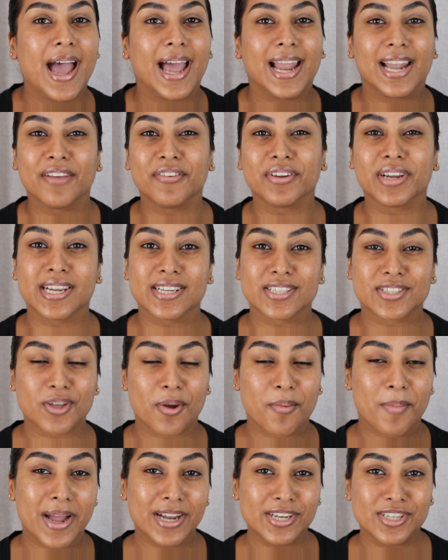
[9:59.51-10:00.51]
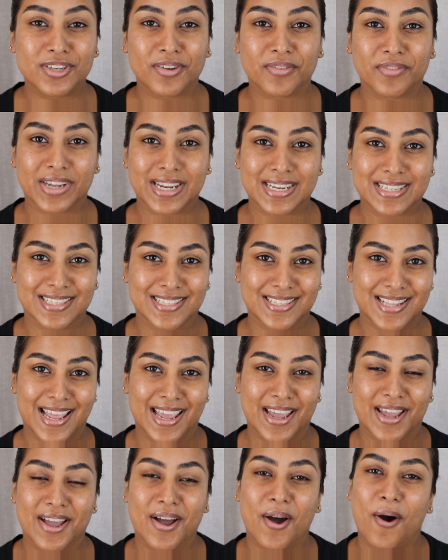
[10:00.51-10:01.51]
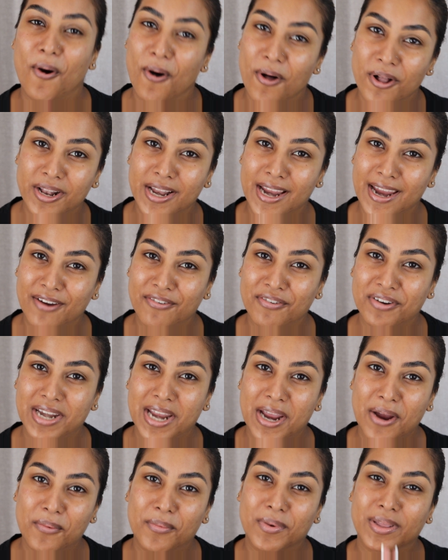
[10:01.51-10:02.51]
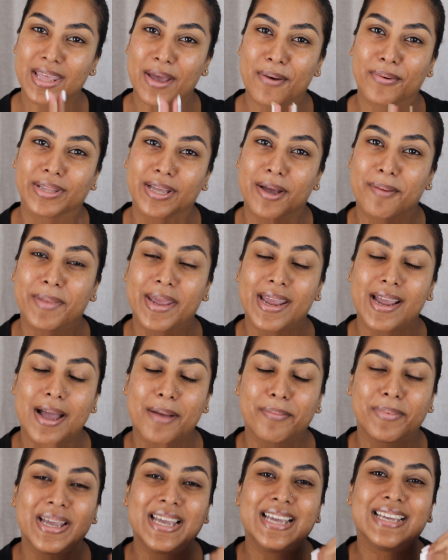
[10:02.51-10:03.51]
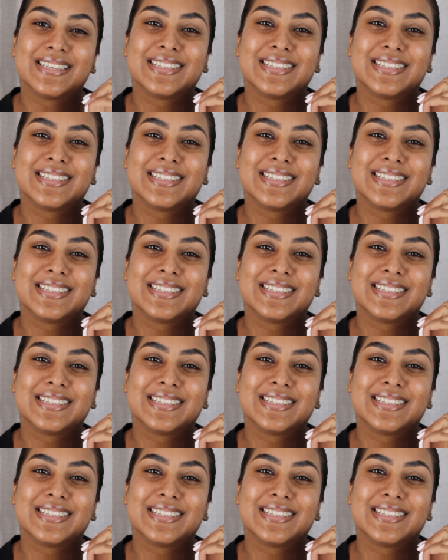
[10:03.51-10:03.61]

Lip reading: I love you guys so much. Don't forget to slay all day, every day, with and without makeup.